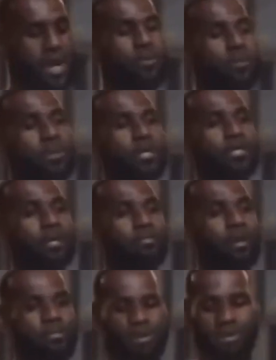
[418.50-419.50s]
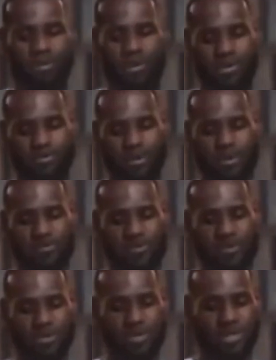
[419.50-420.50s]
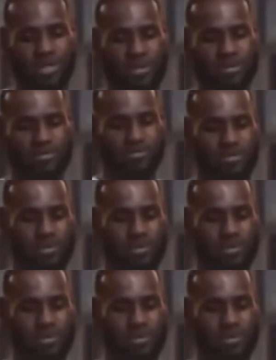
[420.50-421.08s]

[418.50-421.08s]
That one right there made me the greatest player of all time.